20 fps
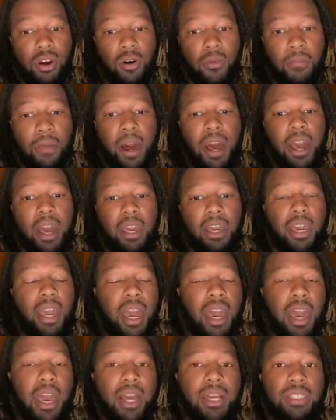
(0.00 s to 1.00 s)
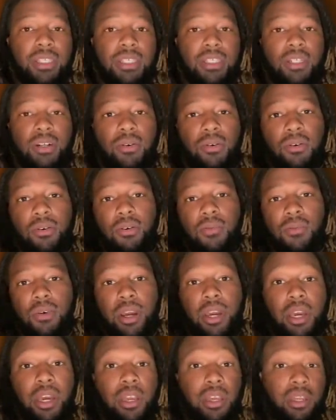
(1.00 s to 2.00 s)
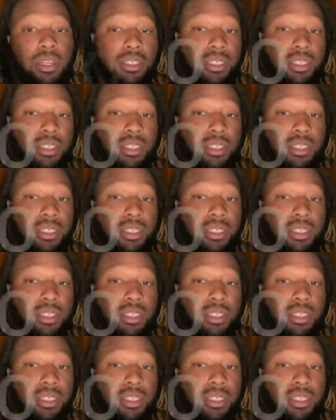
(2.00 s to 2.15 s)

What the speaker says: buying cash or renting,